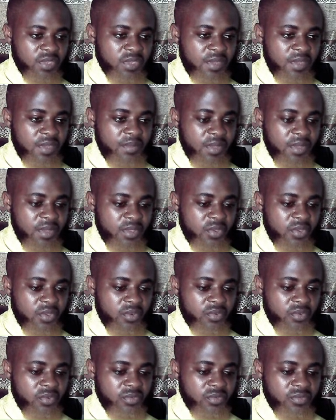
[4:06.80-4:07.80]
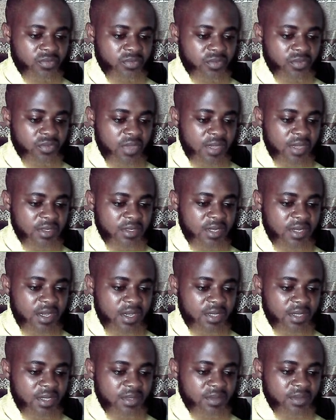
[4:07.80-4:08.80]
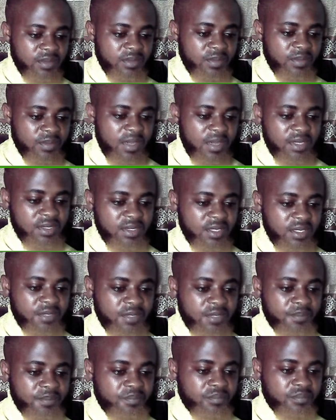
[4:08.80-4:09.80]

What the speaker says: can make your own outline by saying,